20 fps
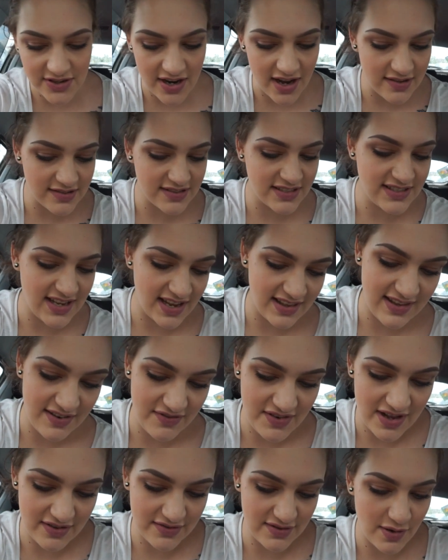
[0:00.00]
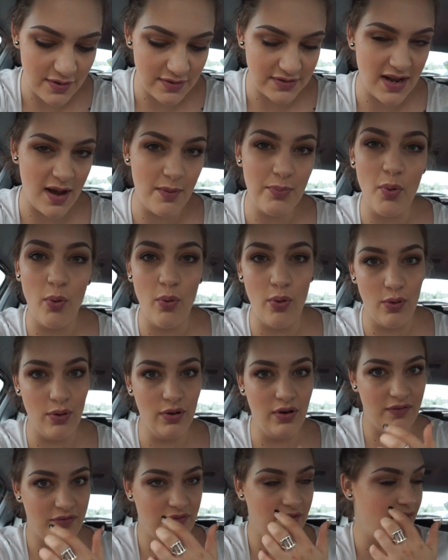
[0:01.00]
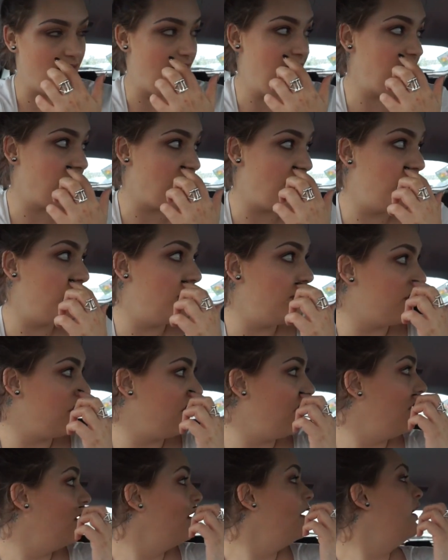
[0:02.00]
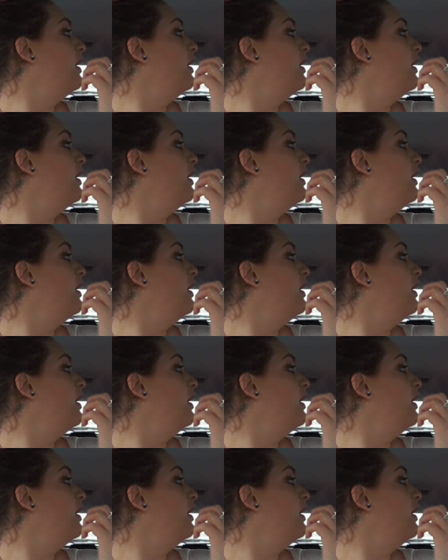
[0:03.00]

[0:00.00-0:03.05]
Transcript: trousers, and they've now soaked up all of the rain that I walked through.